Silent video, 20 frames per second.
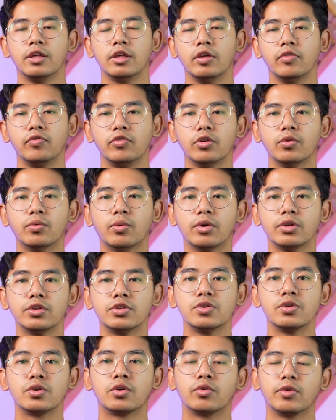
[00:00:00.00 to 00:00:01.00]
If you want
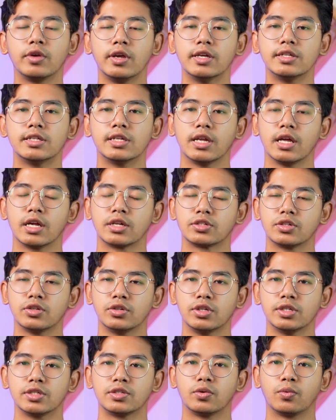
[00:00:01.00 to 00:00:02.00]
to create an
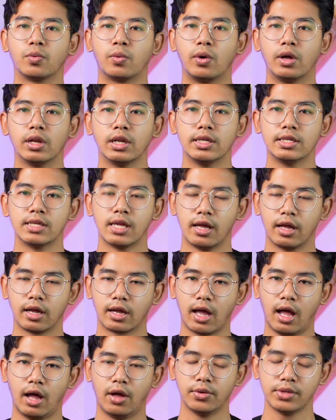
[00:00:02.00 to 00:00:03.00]
Exodus wallet
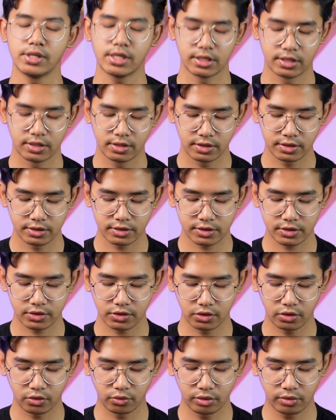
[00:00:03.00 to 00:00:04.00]
account,
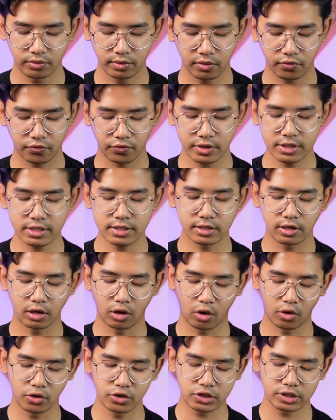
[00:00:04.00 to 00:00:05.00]
so we will first
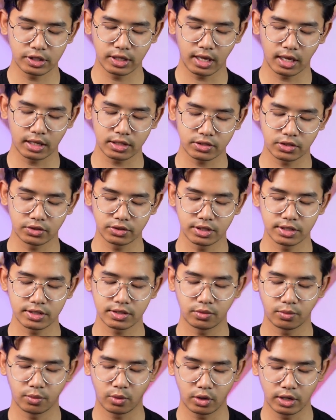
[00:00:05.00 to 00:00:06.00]
launch the
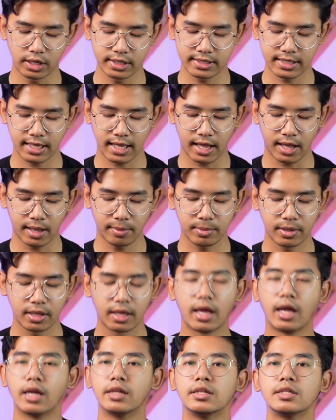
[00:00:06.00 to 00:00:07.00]
Exodus wallet app
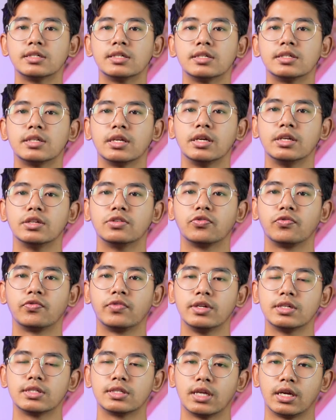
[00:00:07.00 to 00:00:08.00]
and this is the
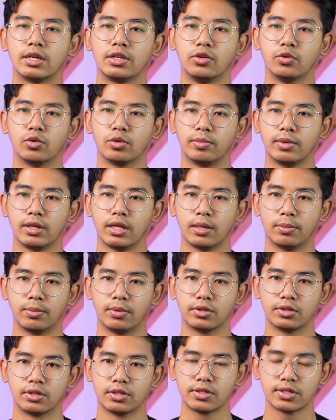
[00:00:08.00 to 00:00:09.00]
interface that you will be
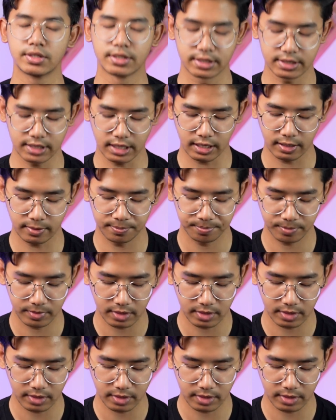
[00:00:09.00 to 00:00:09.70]
able to see.